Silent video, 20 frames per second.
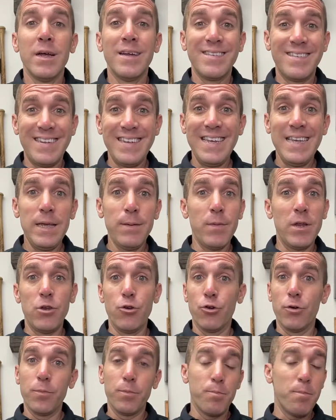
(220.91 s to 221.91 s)
team and
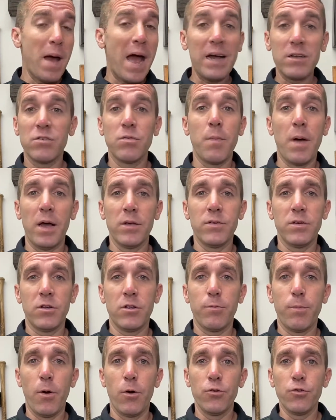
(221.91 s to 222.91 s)
you're maximizing
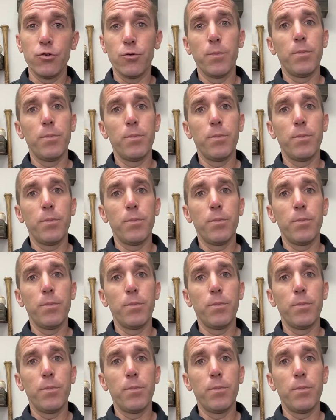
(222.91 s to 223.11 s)
exposure.